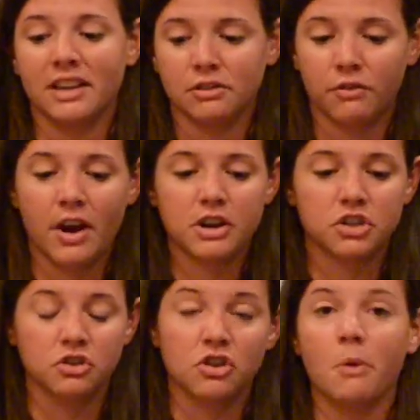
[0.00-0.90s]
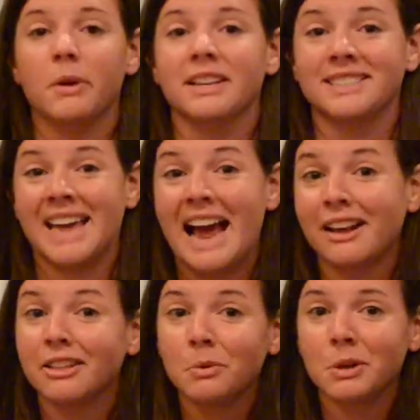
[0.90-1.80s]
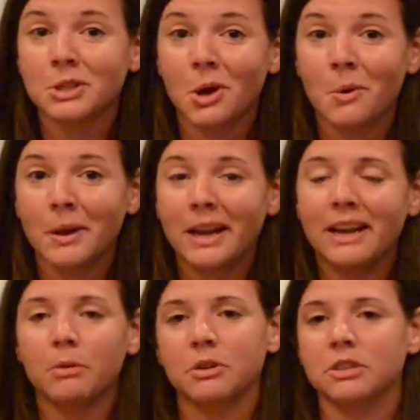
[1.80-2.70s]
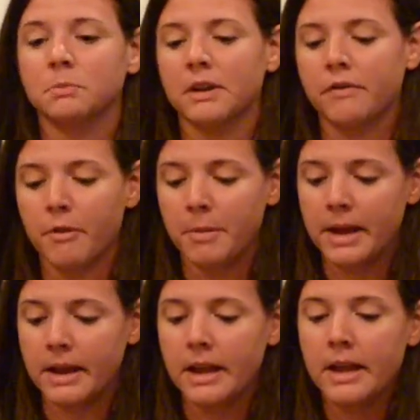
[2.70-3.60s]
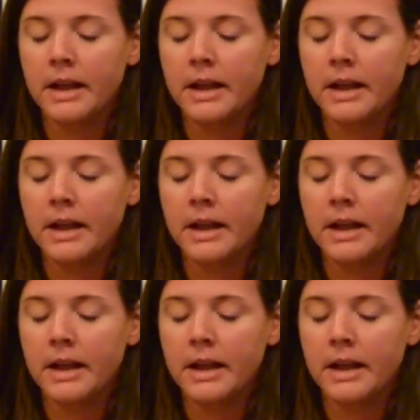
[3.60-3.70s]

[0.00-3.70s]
It's fresh. You know exactly what's going in it, which is big for me.